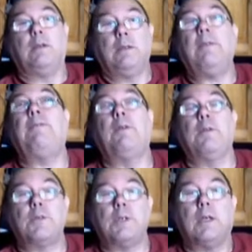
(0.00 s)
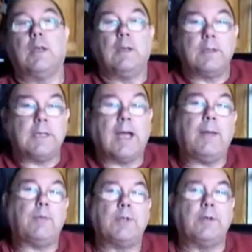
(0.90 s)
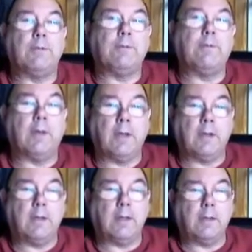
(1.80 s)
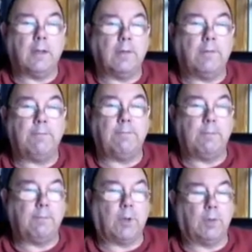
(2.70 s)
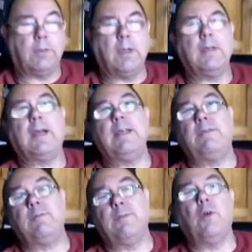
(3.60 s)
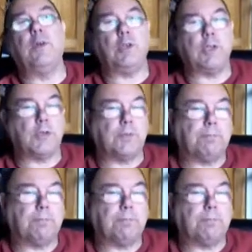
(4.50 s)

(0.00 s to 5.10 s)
different types of well, 9 different furnishes.